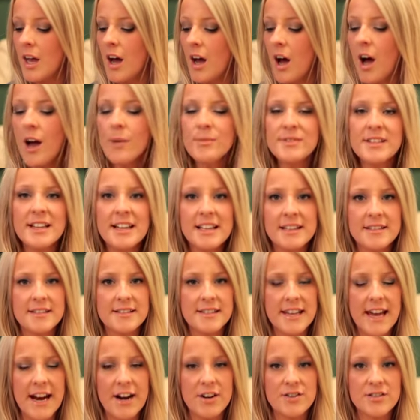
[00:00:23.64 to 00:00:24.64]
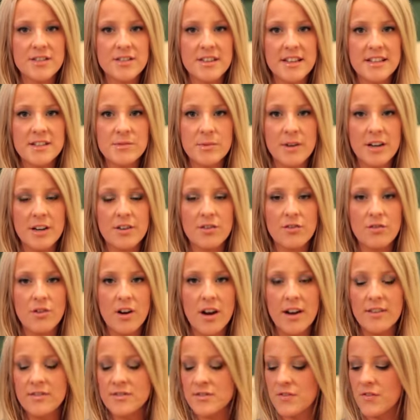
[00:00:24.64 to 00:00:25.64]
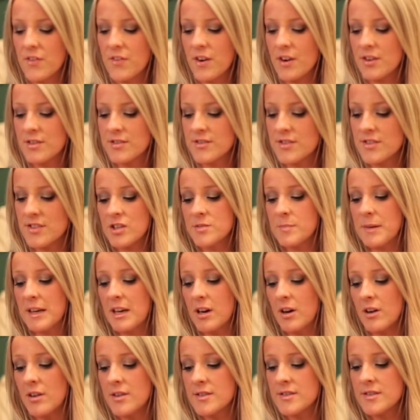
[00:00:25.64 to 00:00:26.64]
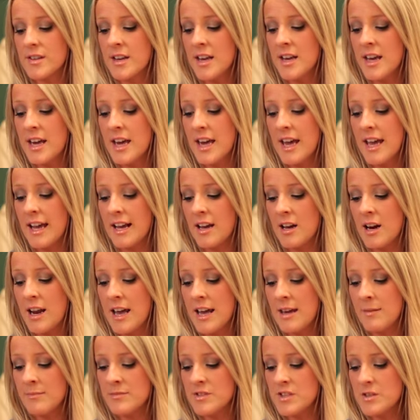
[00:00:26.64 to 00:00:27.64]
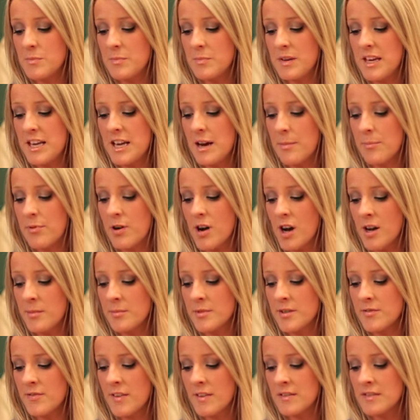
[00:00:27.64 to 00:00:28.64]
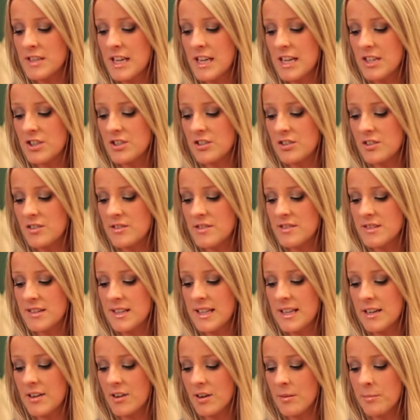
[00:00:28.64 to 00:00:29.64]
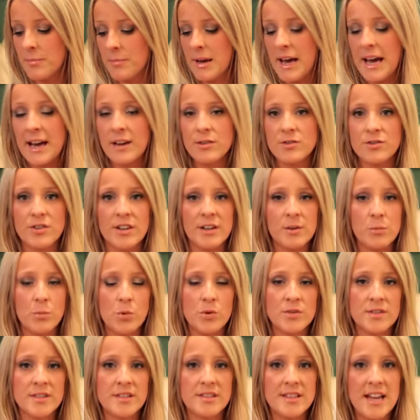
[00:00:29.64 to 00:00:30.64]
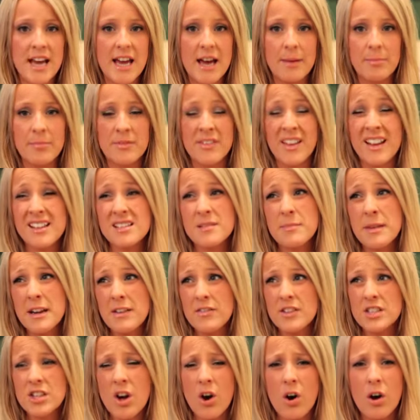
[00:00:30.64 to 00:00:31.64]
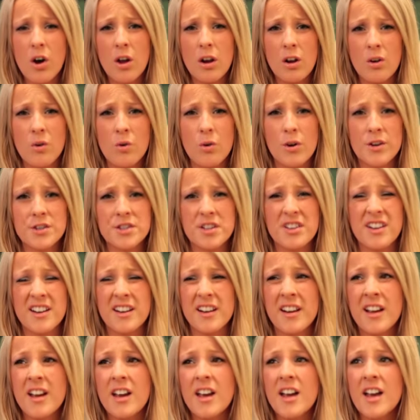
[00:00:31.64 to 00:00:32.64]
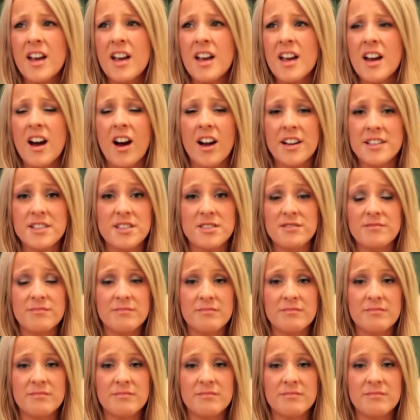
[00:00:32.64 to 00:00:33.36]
I was a little scared of this when it arrived first because it claims to be a primer, foundation, concealer and powder in one step. That's a bit of a tall order, and I,